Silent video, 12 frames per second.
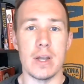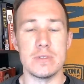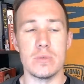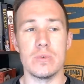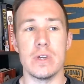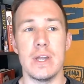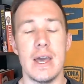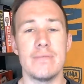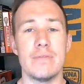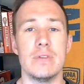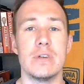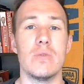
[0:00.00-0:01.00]
So we're going to have
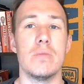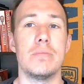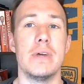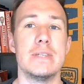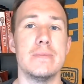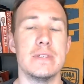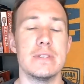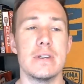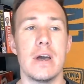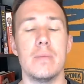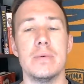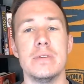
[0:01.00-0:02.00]
to look at replacements in a
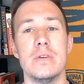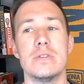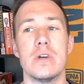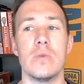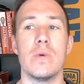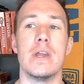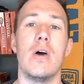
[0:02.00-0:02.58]
couple of years already.